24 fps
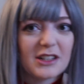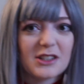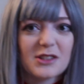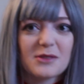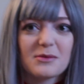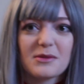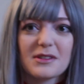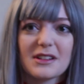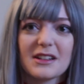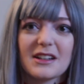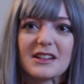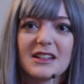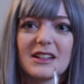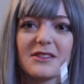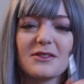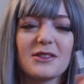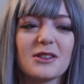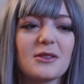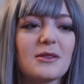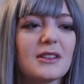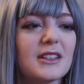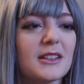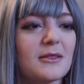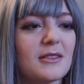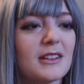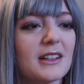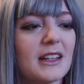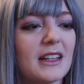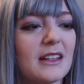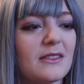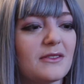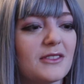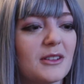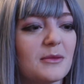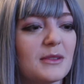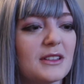I swear to God, I have no idea where it
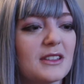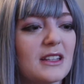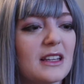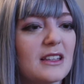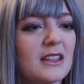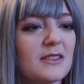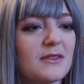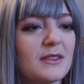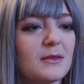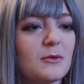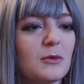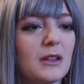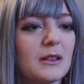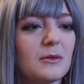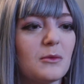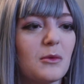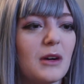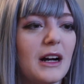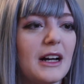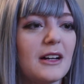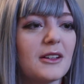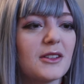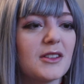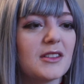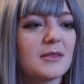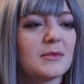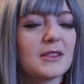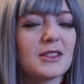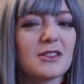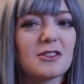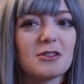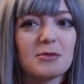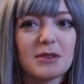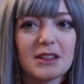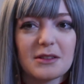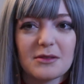came from. It says it's from Wet n Wild, so I'm
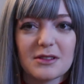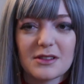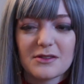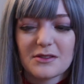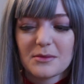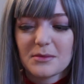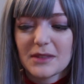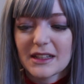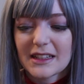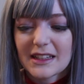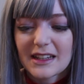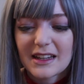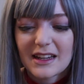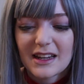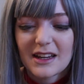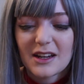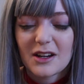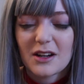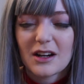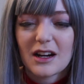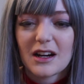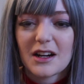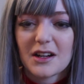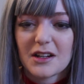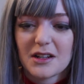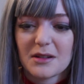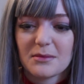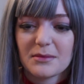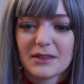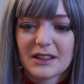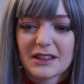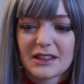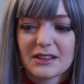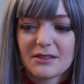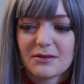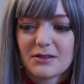assuming it was from like
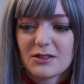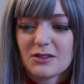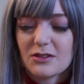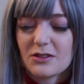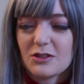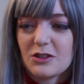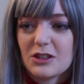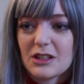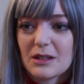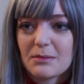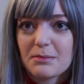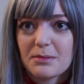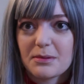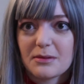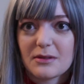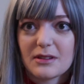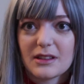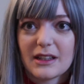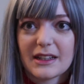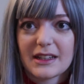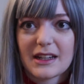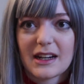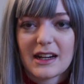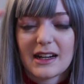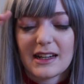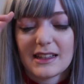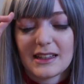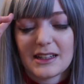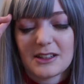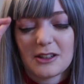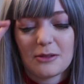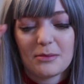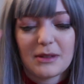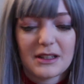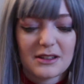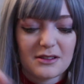a dip like
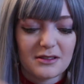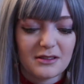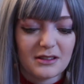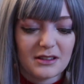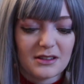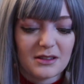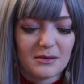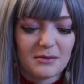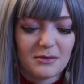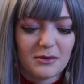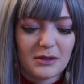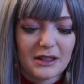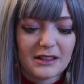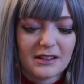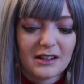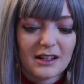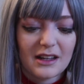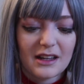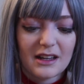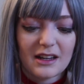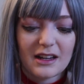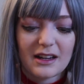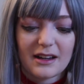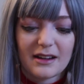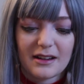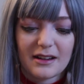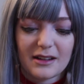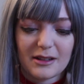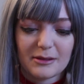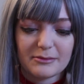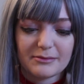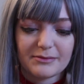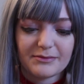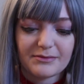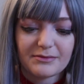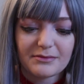eyeliner pencil at some point.
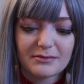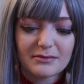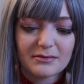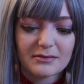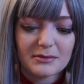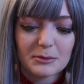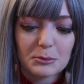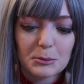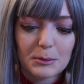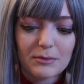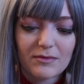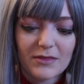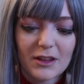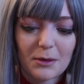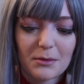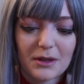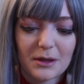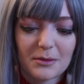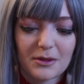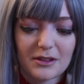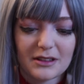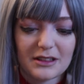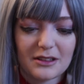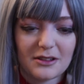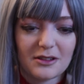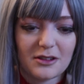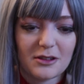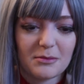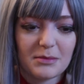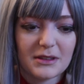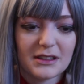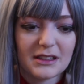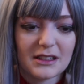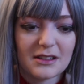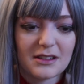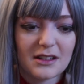But I'm going to
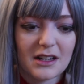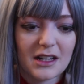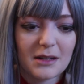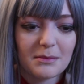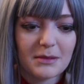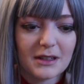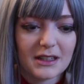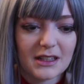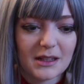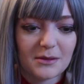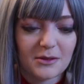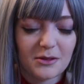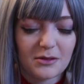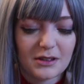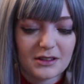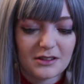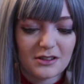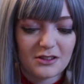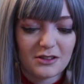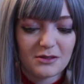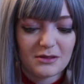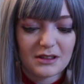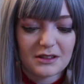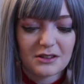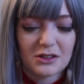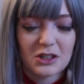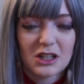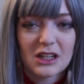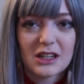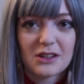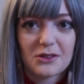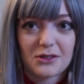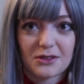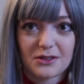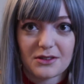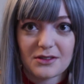open this up and I'm going to do the
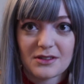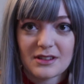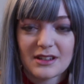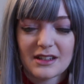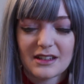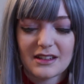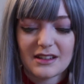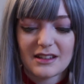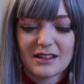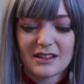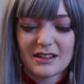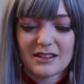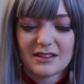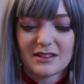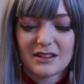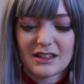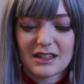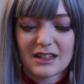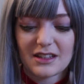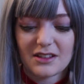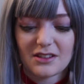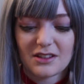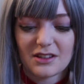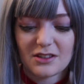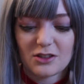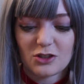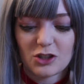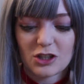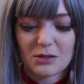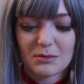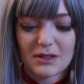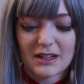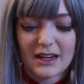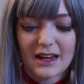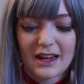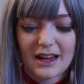tears that
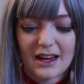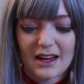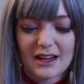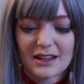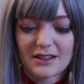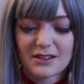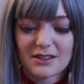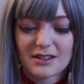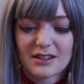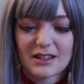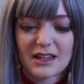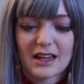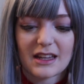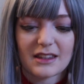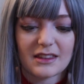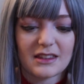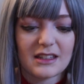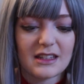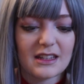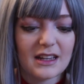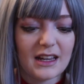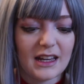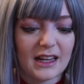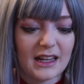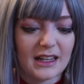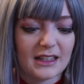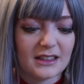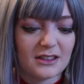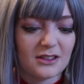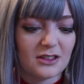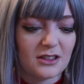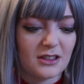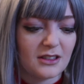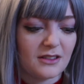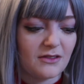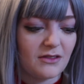Jimin has at the
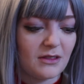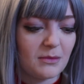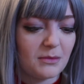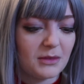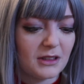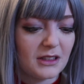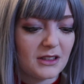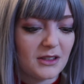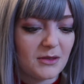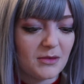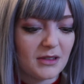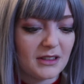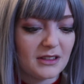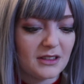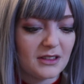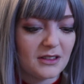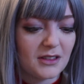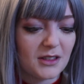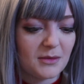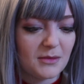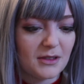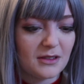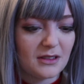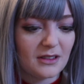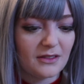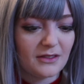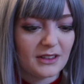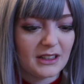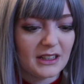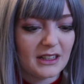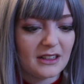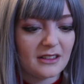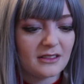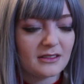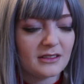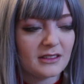end of the Blood, Sweat and Tears music
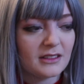video.